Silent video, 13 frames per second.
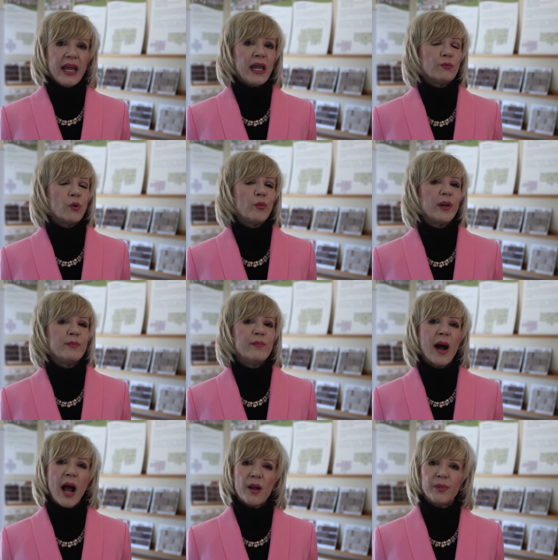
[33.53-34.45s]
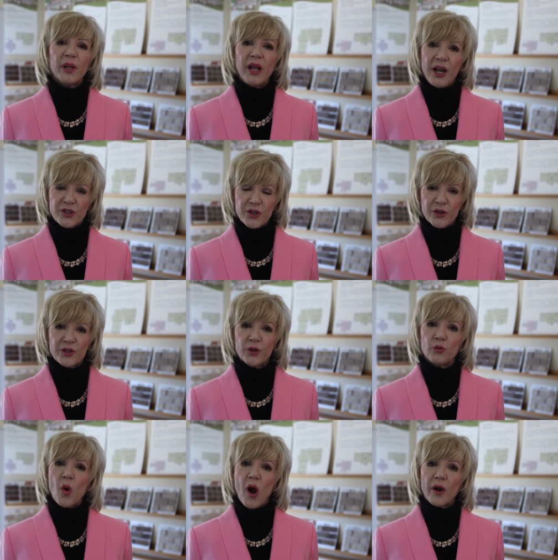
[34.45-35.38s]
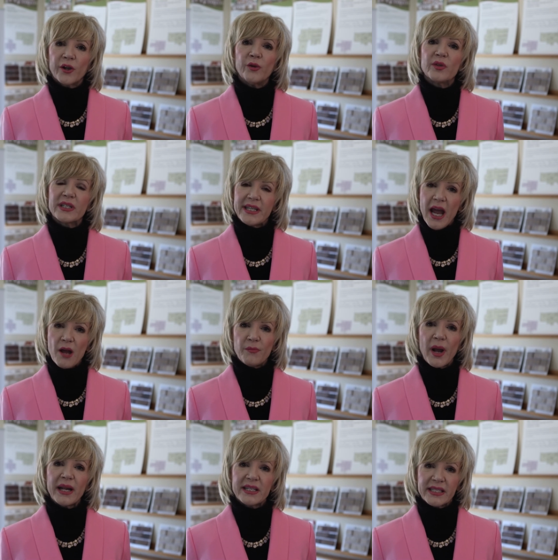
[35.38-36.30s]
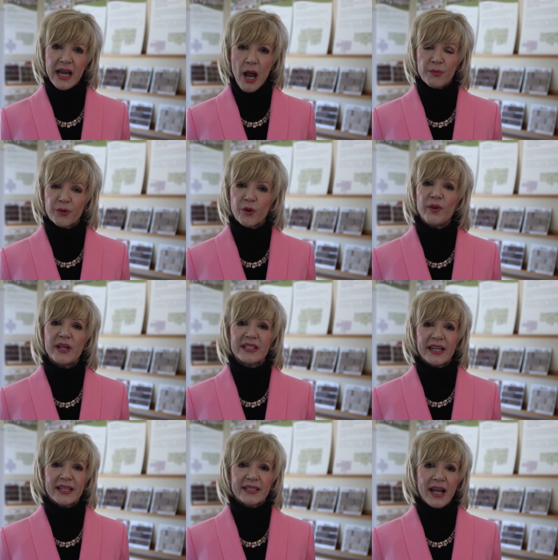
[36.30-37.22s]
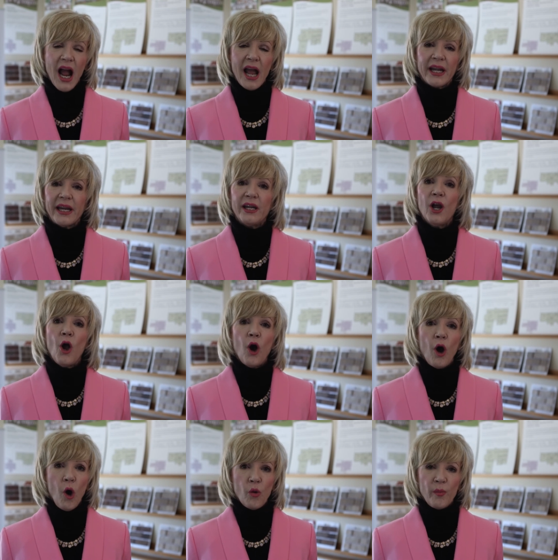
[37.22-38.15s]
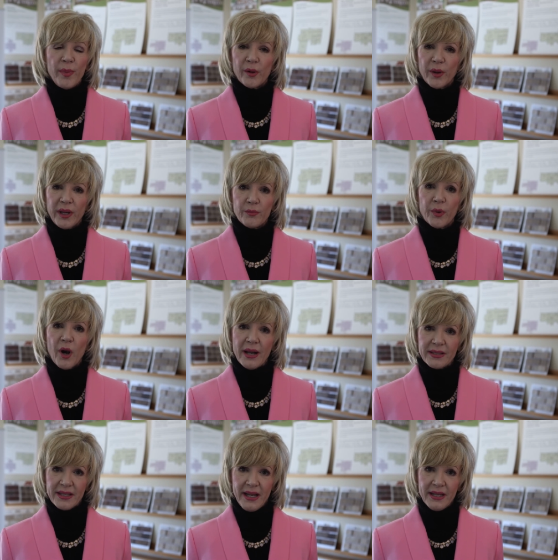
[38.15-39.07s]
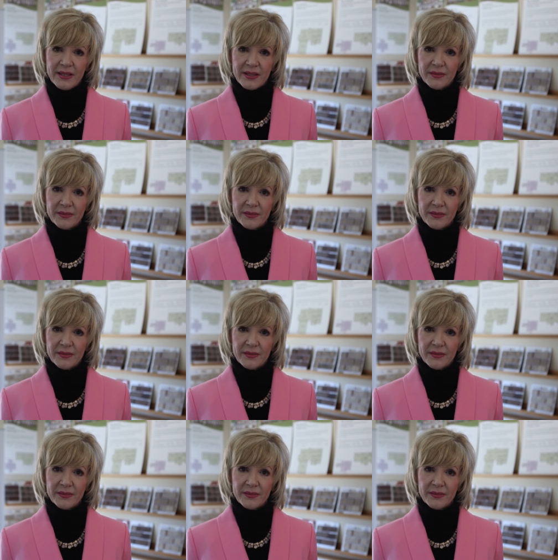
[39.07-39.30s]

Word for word: It will be my pleasure to walk you step by step through this exciting home building process.